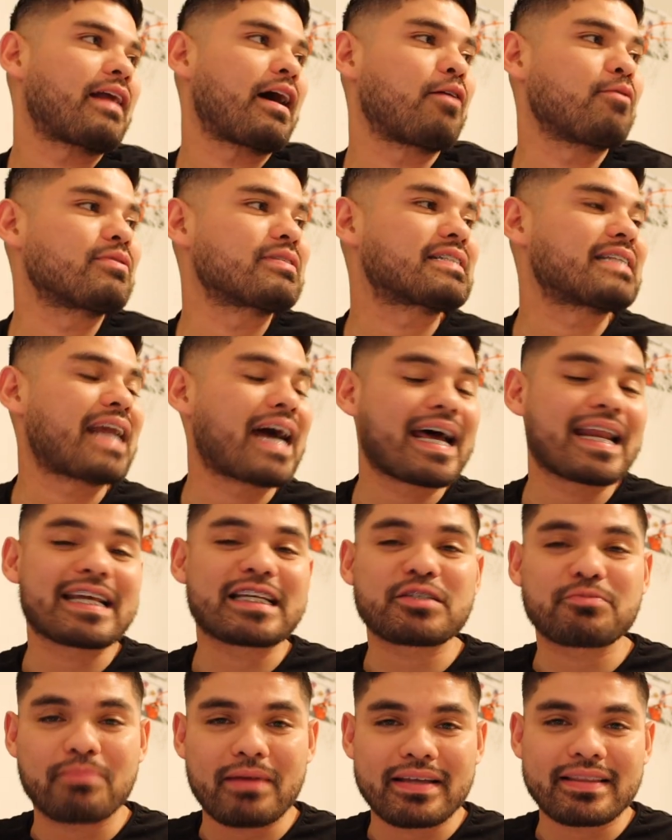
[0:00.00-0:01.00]
I was not
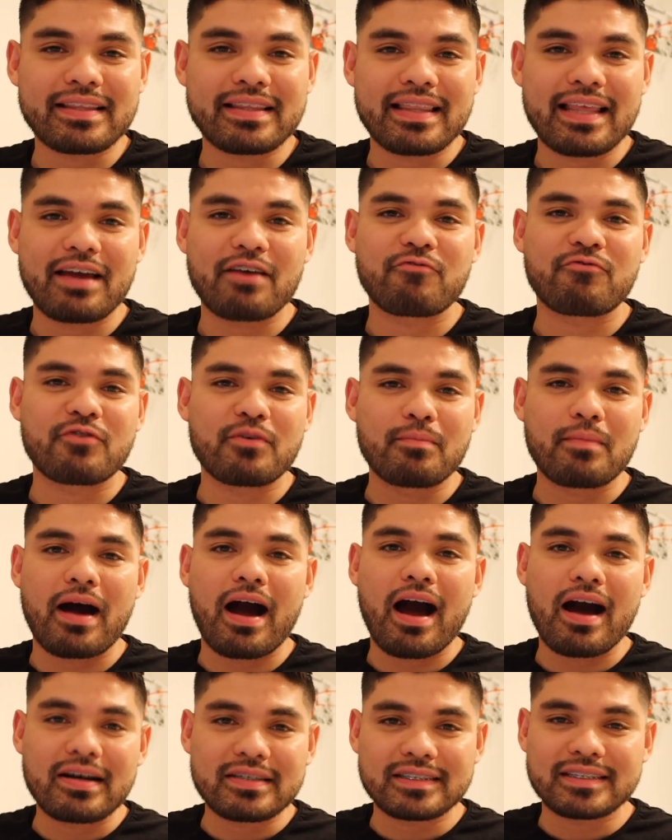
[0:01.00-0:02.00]
expecting that from
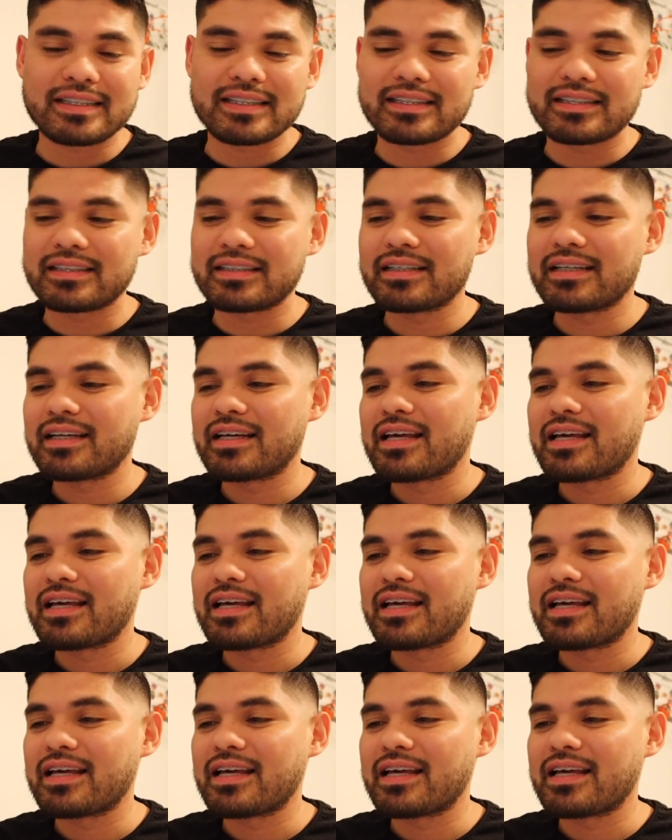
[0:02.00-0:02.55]
Austin.